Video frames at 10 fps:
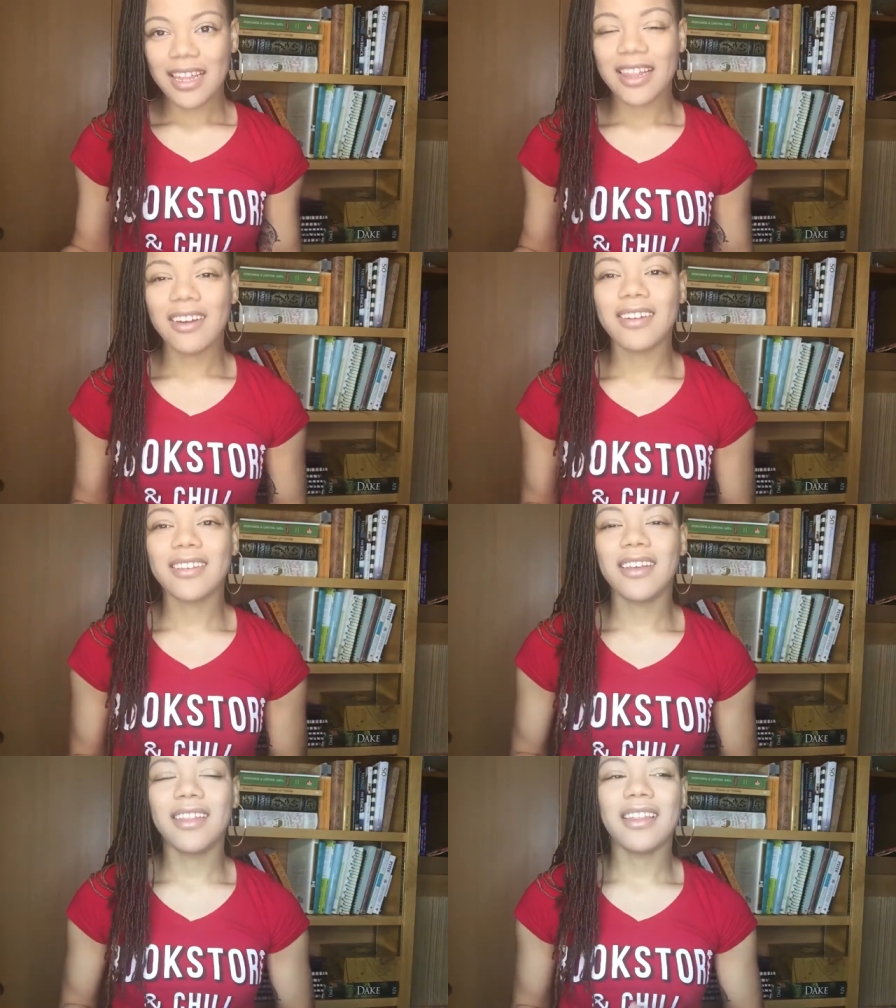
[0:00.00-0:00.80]
That there
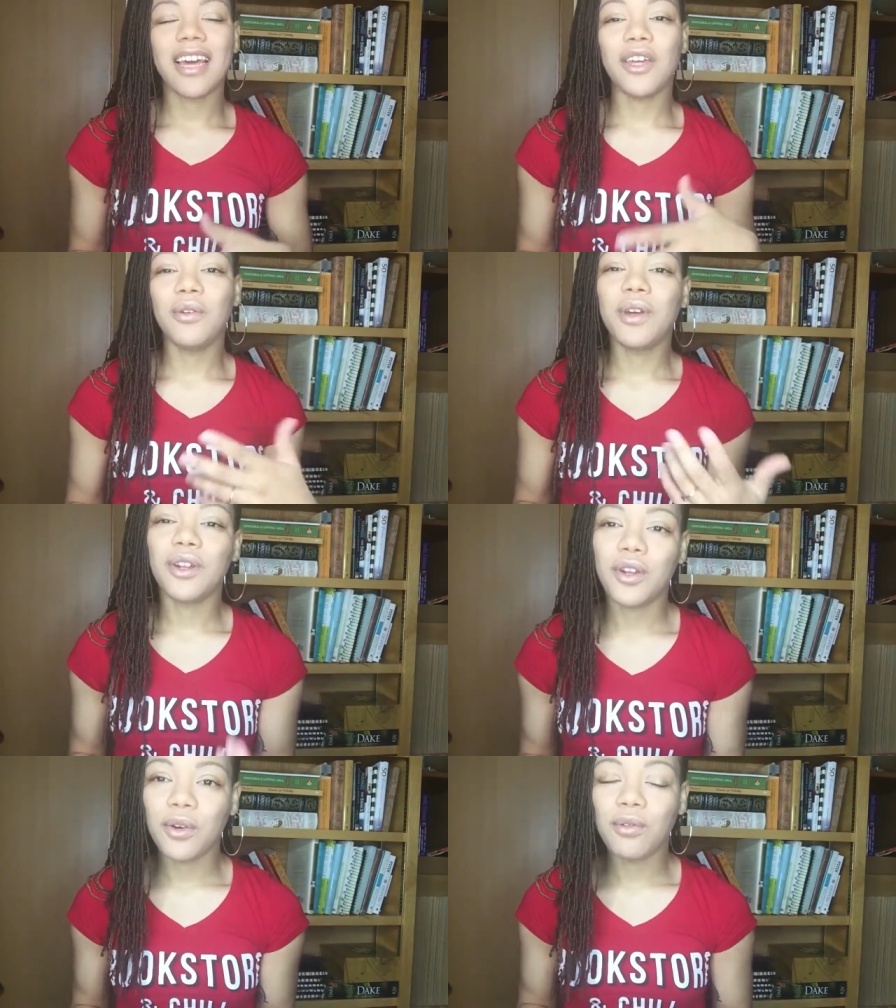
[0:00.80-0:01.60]
is nothing that you
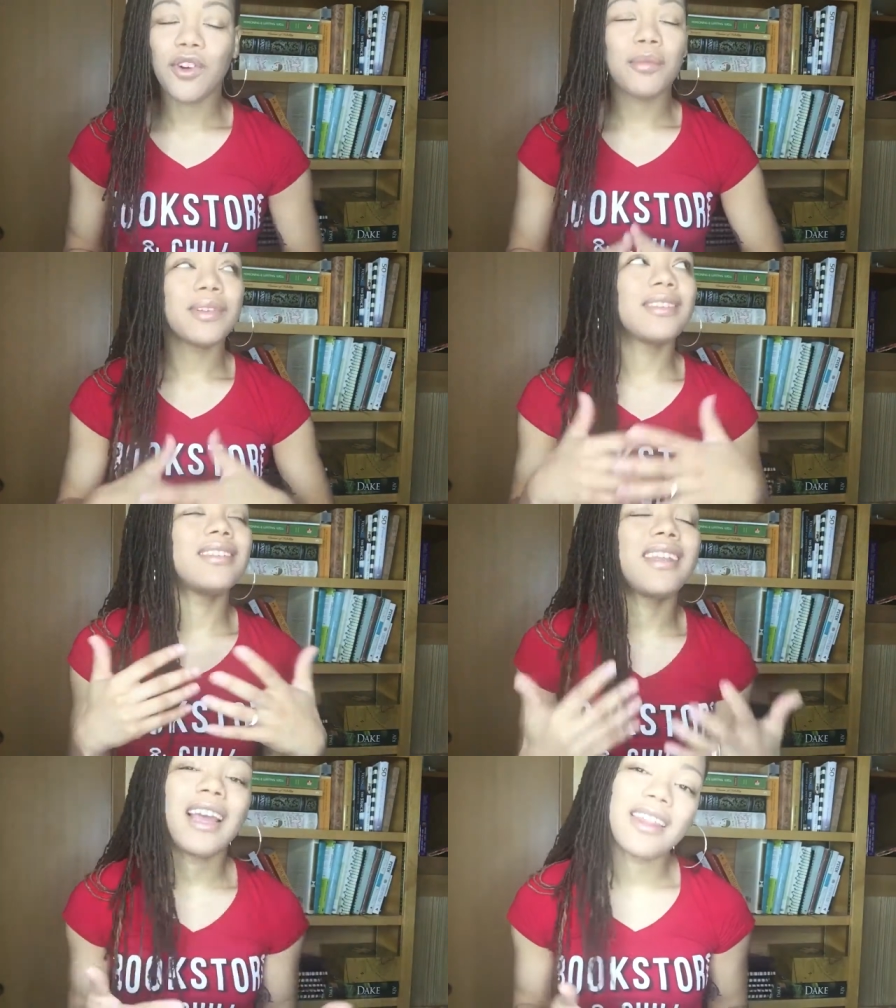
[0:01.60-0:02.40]
can do, no
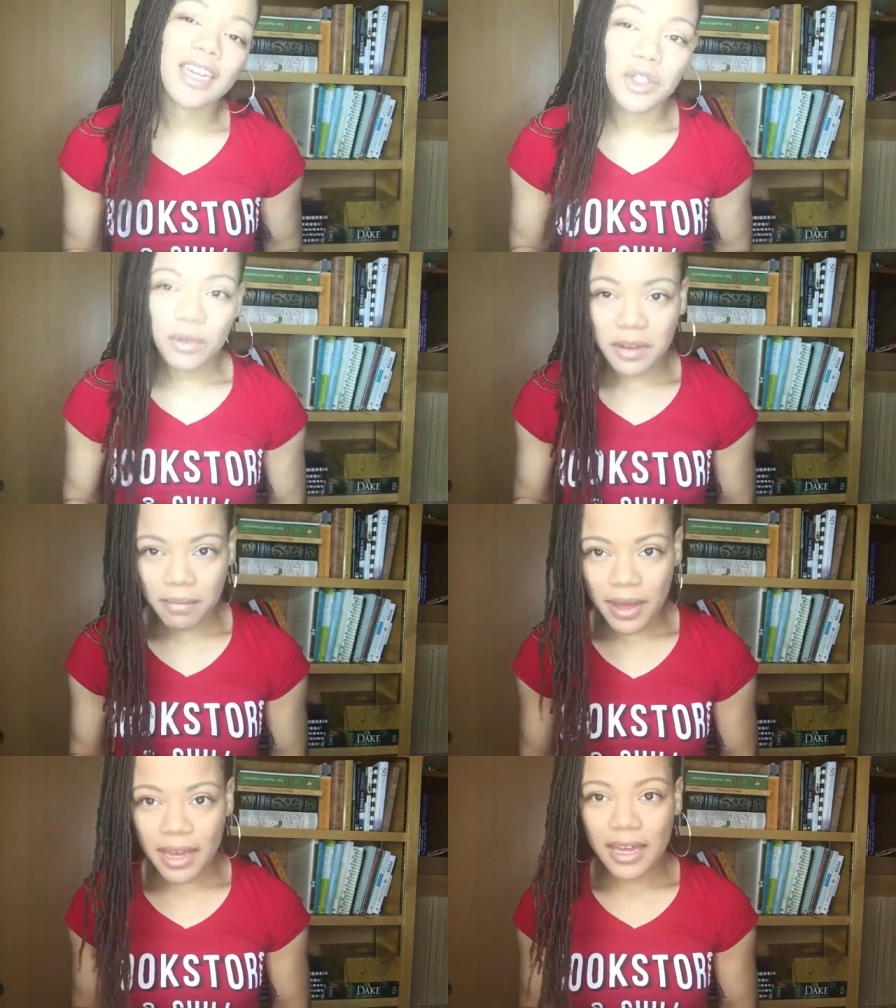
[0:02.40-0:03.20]
mistake that you
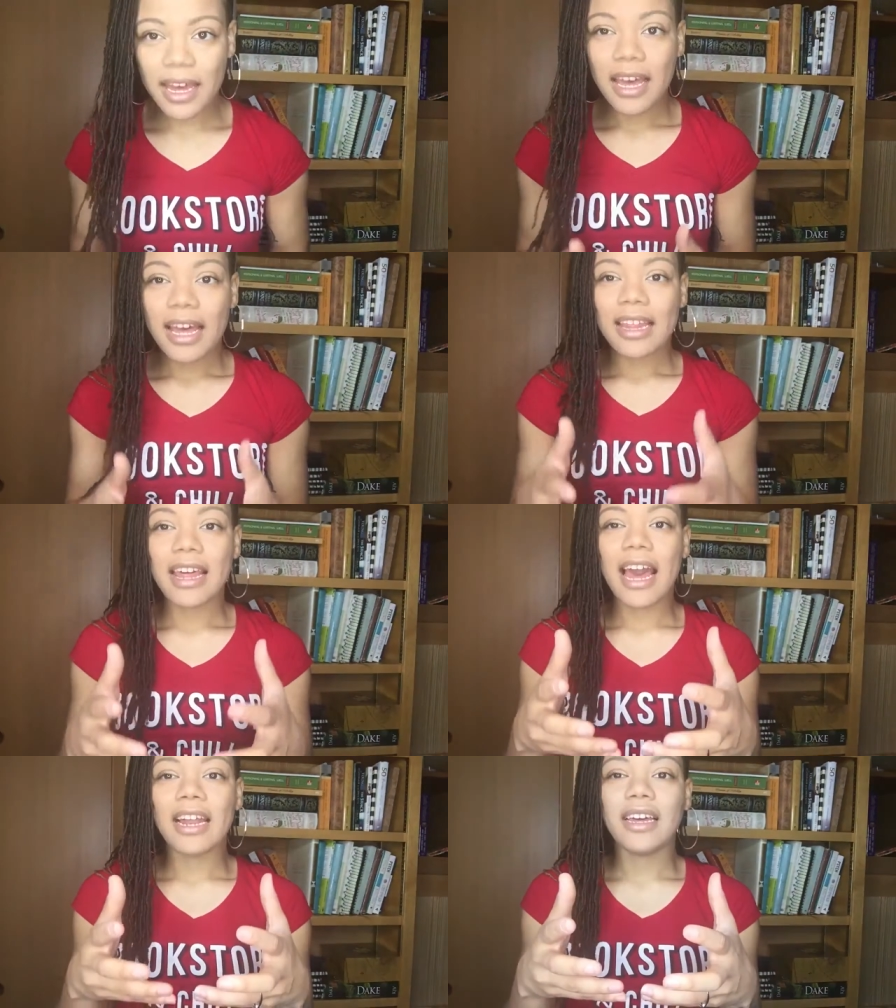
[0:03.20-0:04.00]
can make
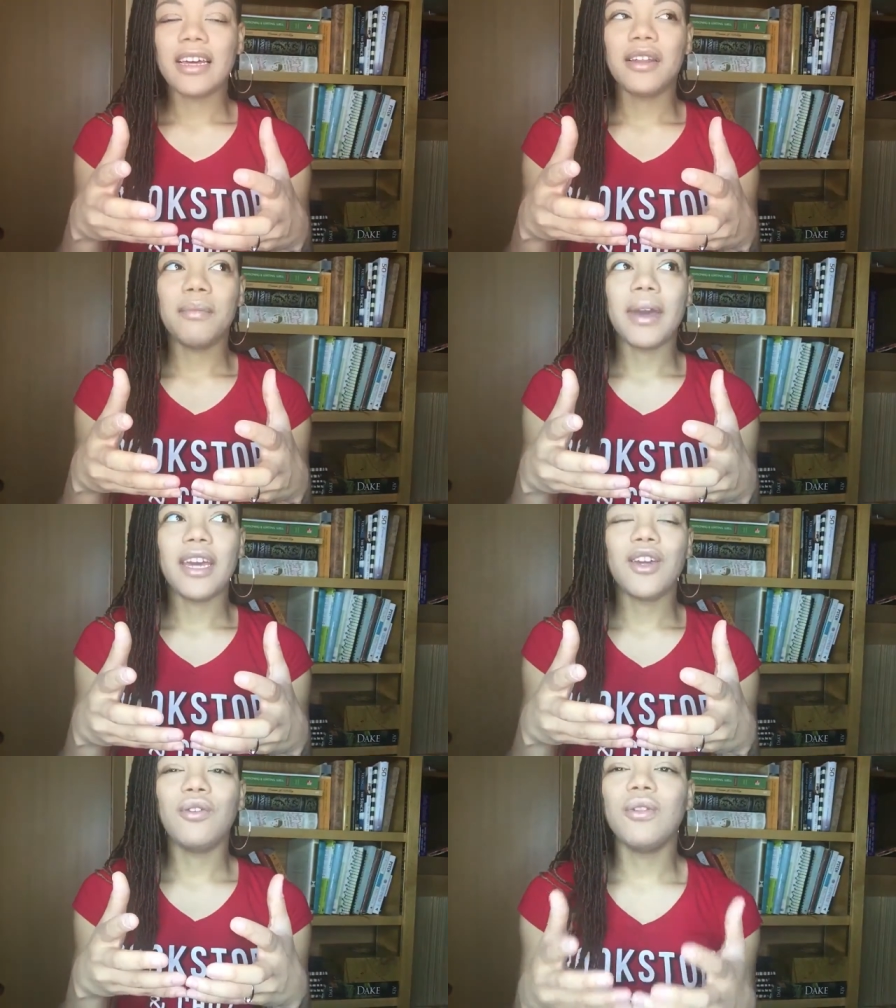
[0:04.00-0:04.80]
that could
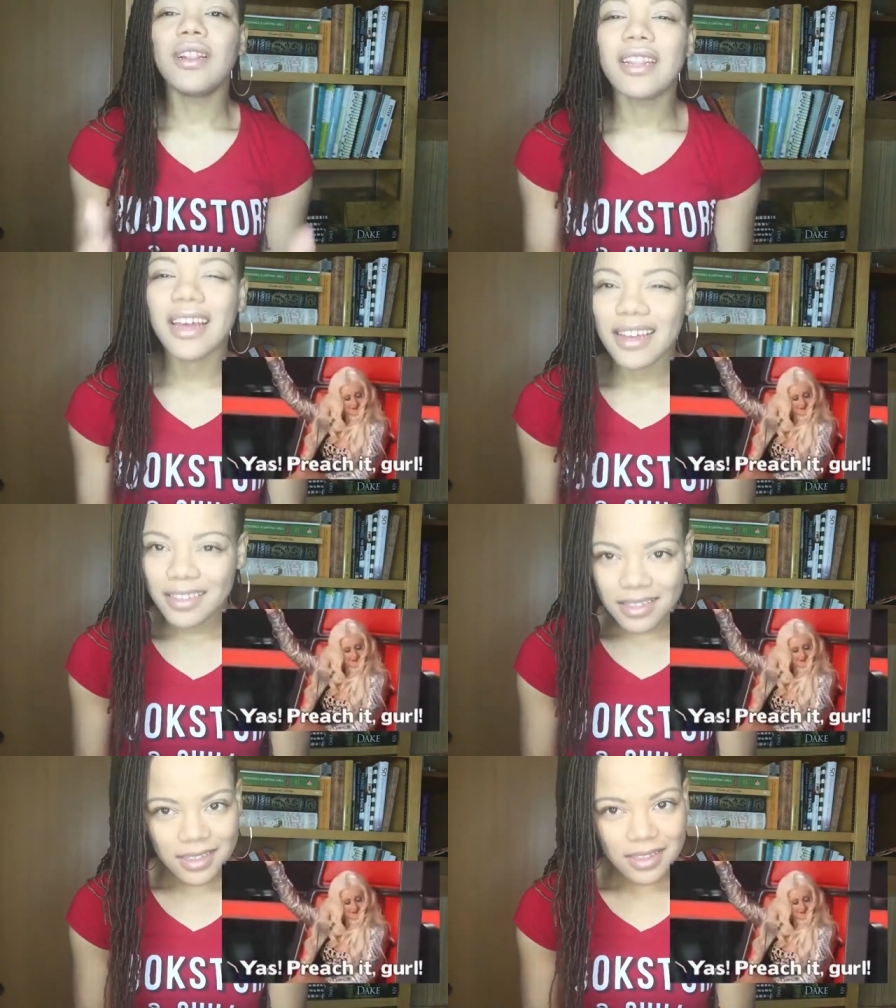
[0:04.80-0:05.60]
make you
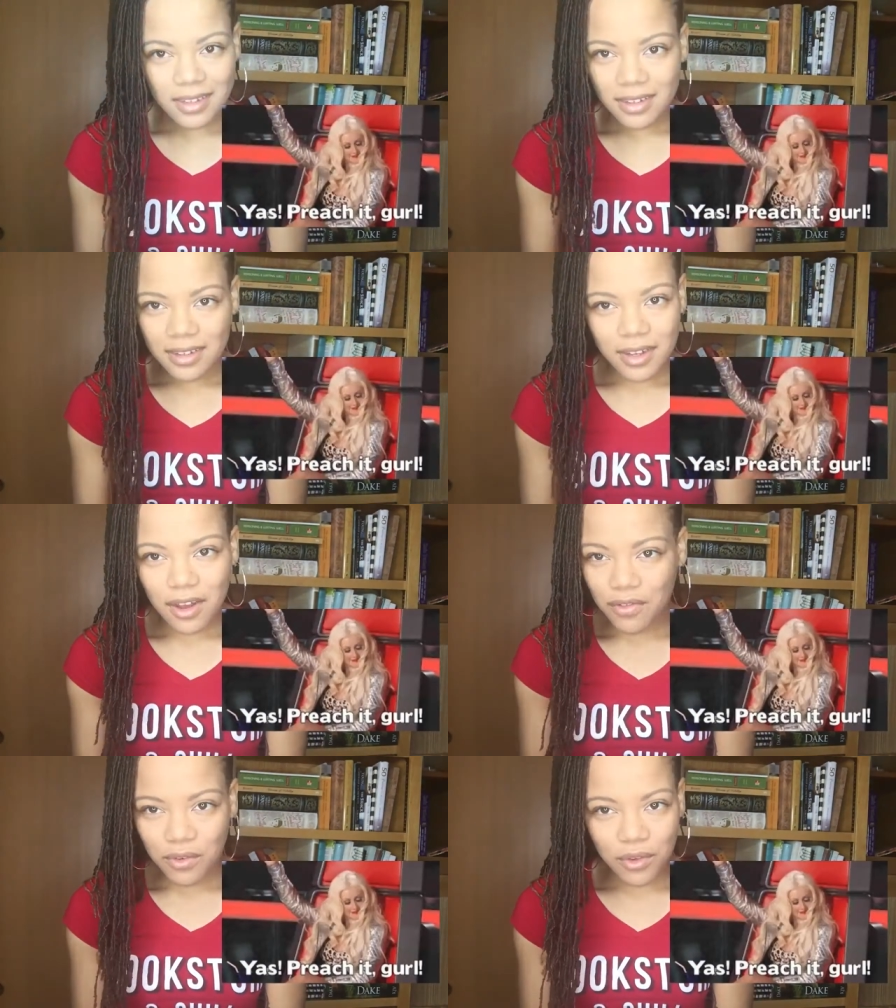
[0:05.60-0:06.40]
less
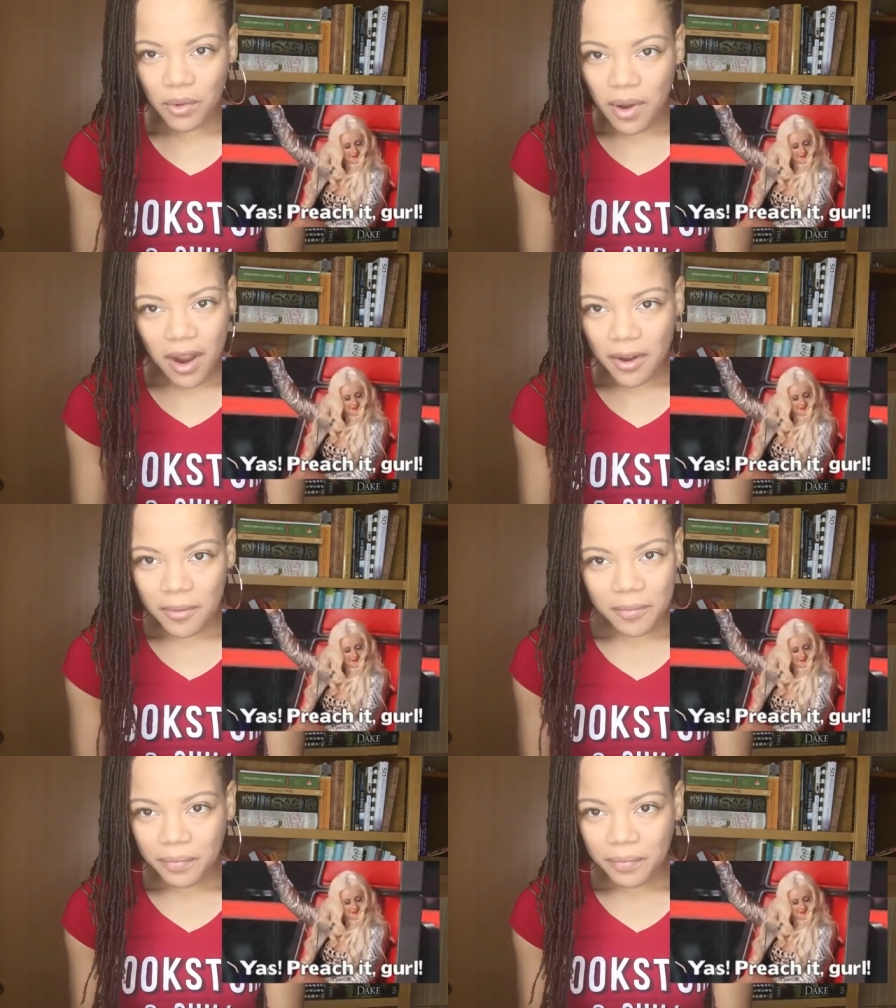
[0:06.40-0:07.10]
of who you are.